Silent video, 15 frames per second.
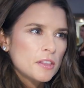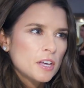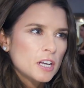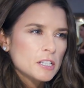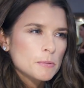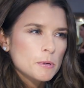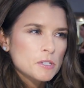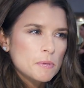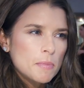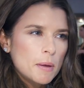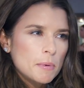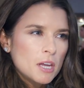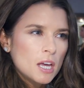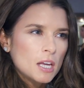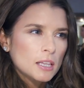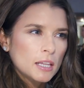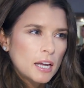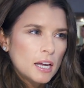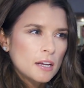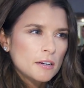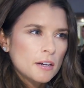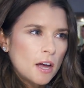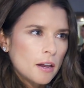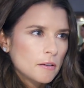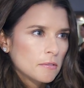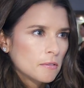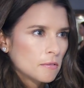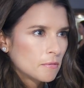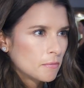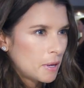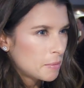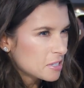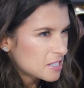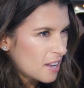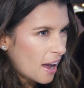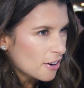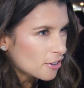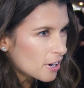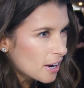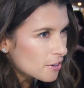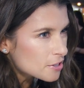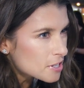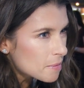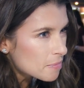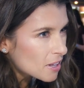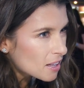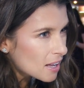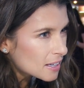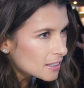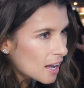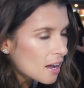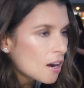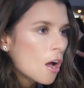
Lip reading: I think it's supposed to maybe hit land on maybe Saturday or something like that.